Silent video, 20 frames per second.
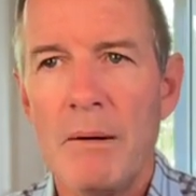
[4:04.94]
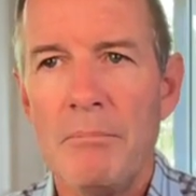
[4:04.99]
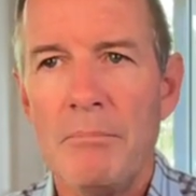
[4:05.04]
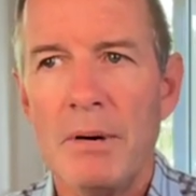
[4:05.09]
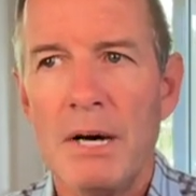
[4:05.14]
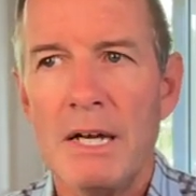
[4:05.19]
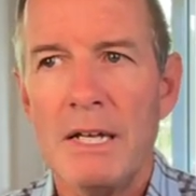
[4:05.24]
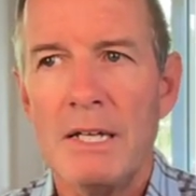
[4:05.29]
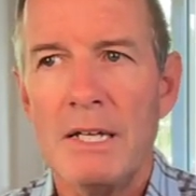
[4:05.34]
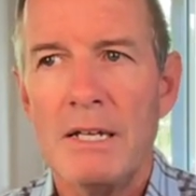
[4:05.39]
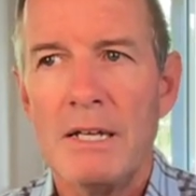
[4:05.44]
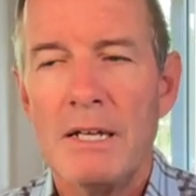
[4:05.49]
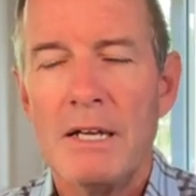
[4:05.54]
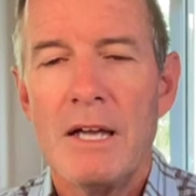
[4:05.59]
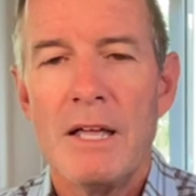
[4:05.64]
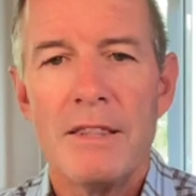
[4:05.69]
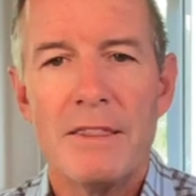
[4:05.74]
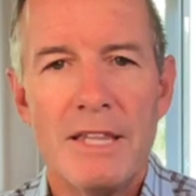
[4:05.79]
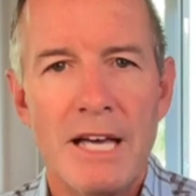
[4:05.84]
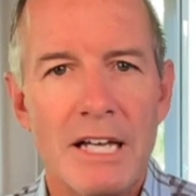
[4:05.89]
But
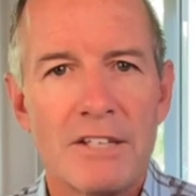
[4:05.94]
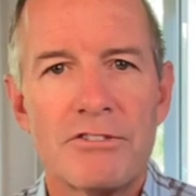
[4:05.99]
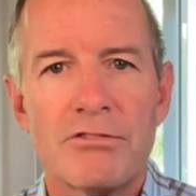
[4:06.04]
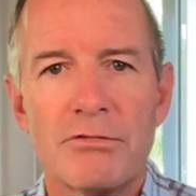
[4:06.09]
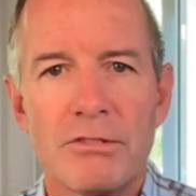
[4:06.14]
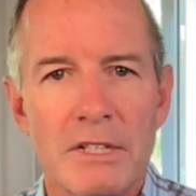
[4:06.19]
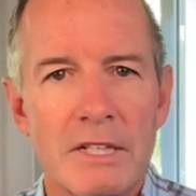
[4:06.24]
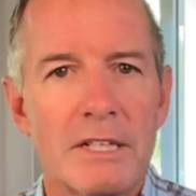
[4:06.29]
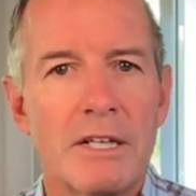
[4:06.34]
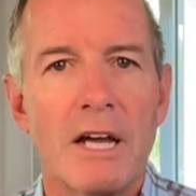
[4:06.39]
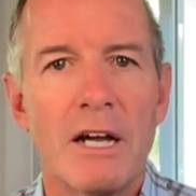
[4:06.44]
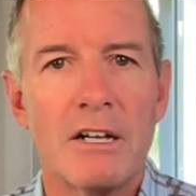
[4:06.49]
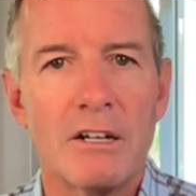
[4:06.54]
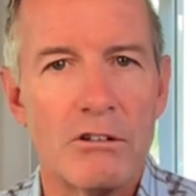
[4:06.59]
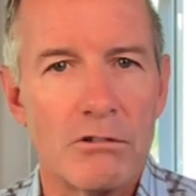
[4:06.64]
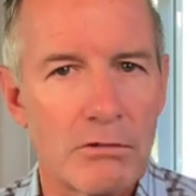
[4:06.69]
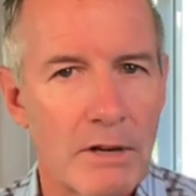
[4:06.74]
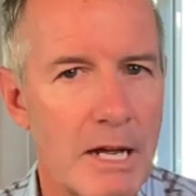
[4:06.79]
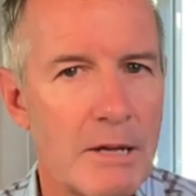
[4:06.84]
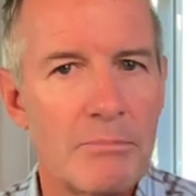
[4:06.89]
that's really a
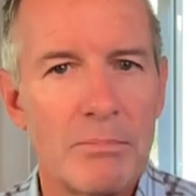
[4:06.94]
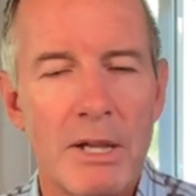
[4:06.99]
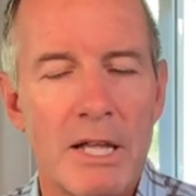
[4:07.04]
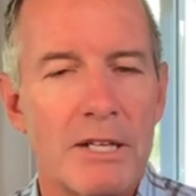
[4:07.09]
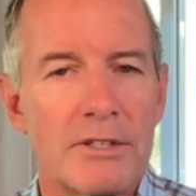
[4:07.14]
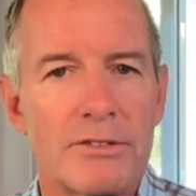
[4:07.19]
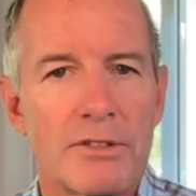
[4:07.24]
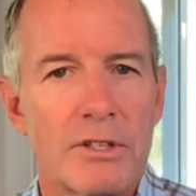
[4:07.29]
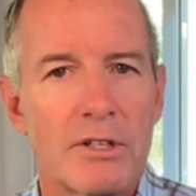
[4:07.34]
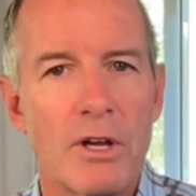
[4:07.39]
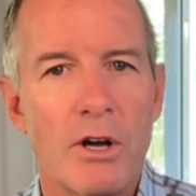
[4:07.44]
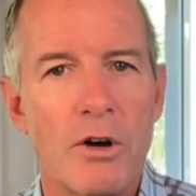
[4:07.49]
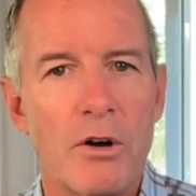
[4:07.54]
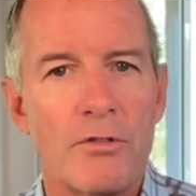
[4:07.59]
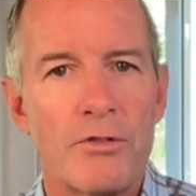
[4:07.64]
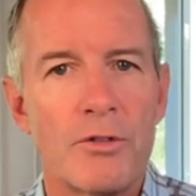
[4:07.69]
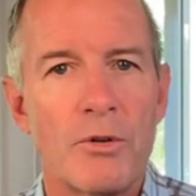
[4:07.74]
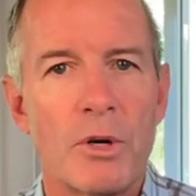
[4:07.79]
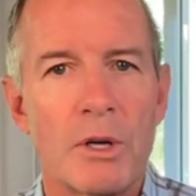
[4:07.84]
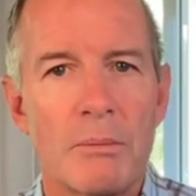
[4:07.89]
great place to go
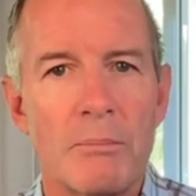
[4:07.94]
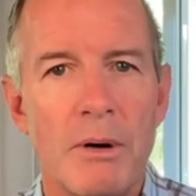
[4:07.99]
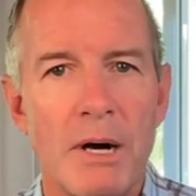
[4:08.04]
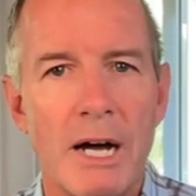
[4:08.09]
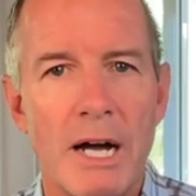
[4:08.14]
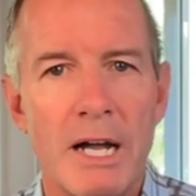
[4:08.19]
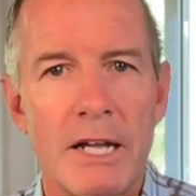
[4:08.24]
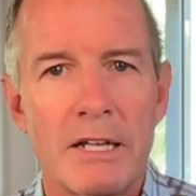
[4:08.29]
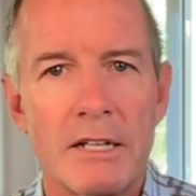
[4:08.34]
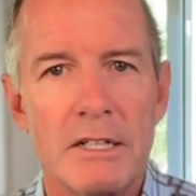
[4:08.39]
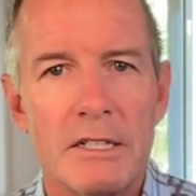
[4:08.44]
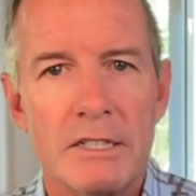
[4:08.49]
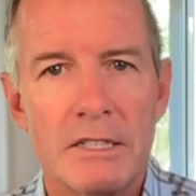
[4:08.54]
if you want to buy